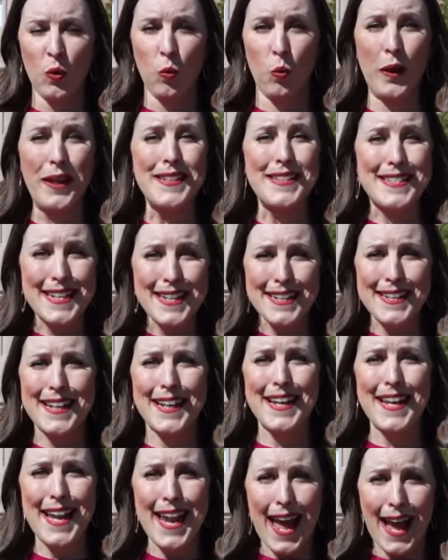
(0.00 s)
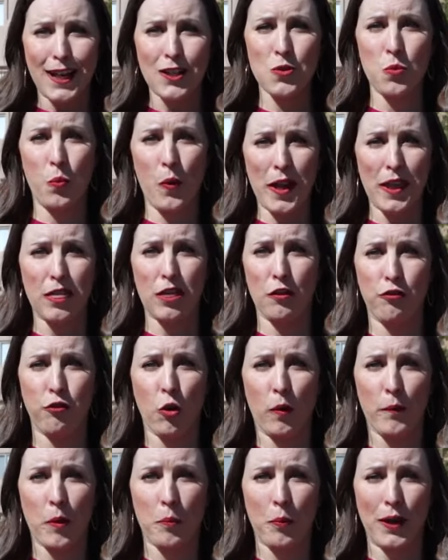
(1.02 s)
We did connect with the
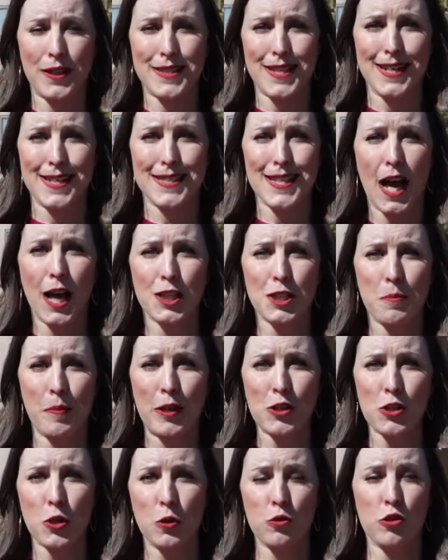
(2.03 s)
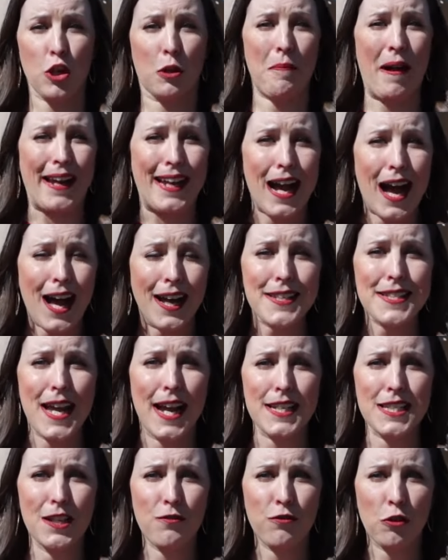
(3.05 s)
former president's husband who took my
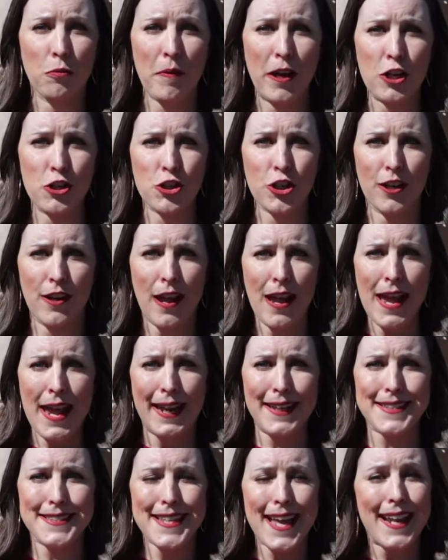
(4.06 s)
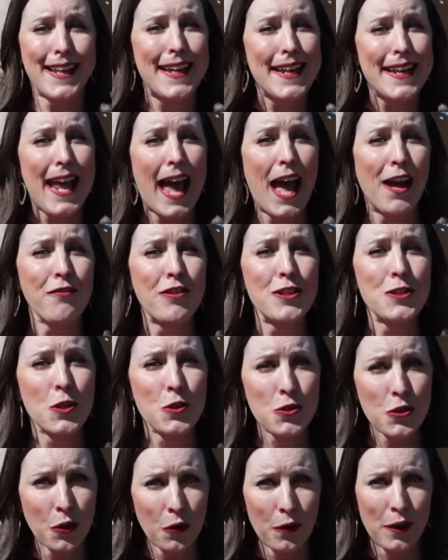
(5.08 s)
contact information and said he'd have his
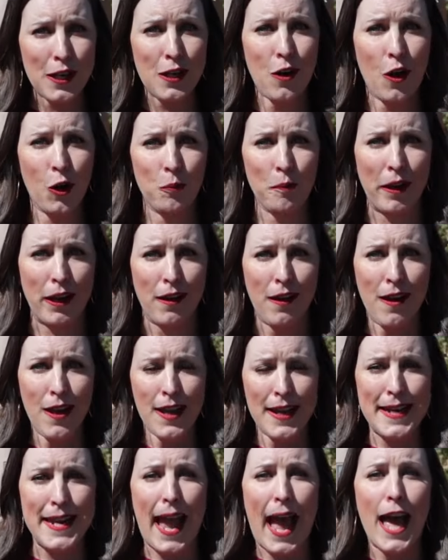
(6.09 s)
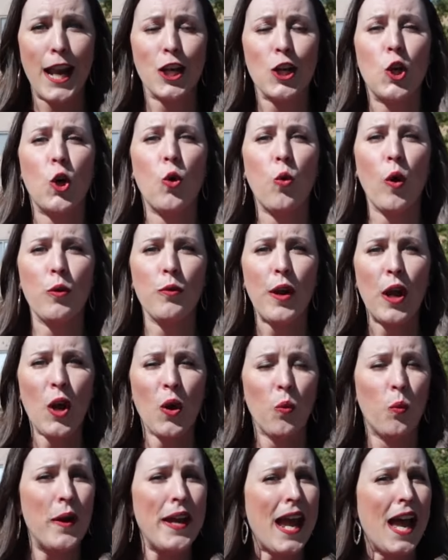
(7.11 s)
attorney call me. He added, quote,
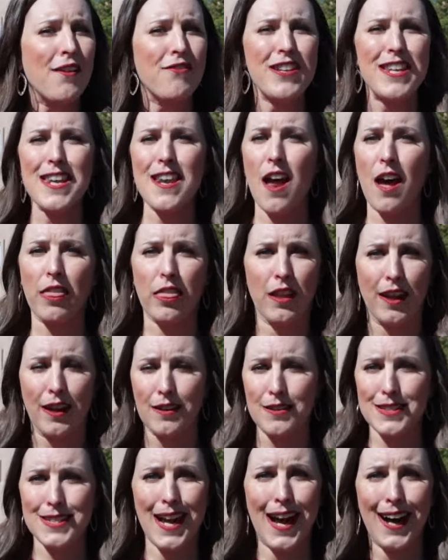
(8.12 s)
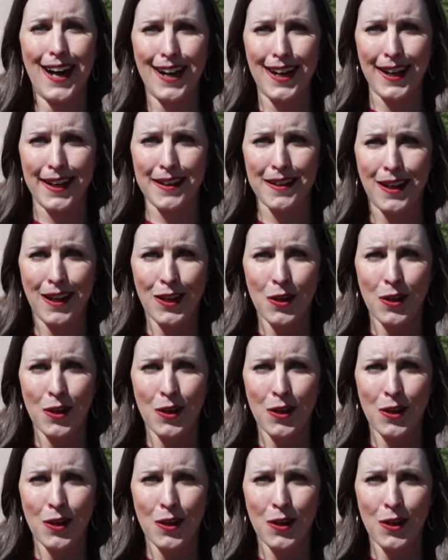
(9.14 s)
we have nothing to hide.